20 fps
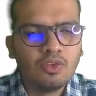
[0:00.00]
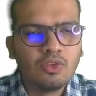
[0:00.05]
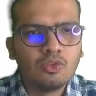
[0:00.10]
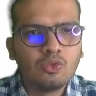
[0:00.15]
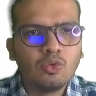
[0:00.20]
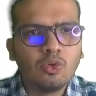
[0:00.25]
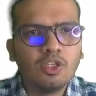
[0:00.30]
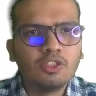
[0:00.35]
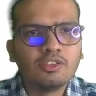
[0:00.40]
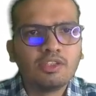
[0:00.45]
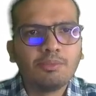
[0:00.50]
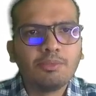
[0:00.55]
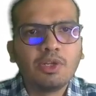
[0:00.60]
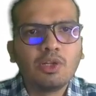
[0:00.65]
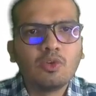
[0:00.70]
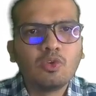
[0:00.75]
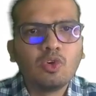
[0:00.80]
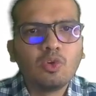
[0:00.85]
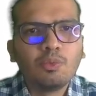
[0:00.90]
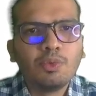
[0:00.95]
So
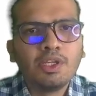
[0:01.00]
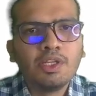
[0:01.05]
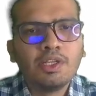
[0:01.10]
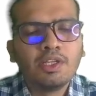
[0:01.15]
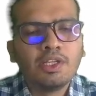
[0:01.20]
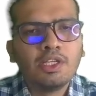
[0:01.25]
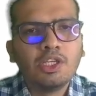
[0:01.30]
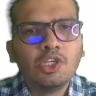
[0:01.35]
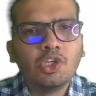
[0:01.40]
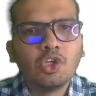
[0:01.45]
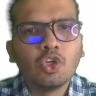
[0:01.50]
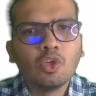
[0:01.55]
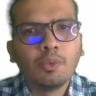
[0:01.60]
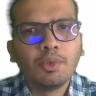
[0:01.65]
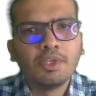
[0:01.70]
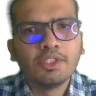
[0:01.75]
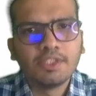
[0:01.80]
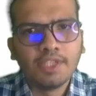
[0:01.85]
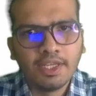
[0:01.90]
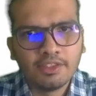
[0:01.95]
example could be
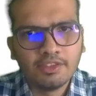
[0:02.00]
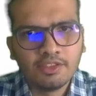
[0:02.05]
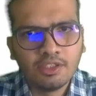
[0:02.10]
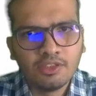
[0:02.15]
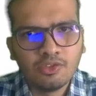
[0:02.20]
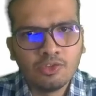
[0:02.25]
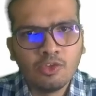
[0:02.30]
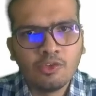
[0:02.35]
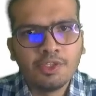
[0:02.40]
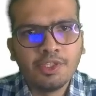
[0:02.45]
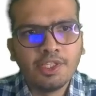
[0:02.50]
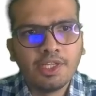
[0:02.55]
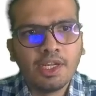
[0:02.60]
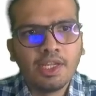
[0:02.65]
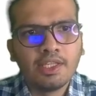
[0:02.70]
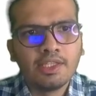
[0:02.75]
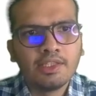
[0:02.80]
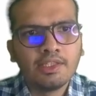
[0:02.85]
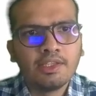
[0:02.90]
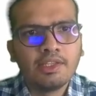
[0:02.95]
economic sanctions on
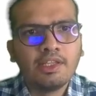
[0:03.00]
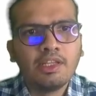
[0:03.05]
Iran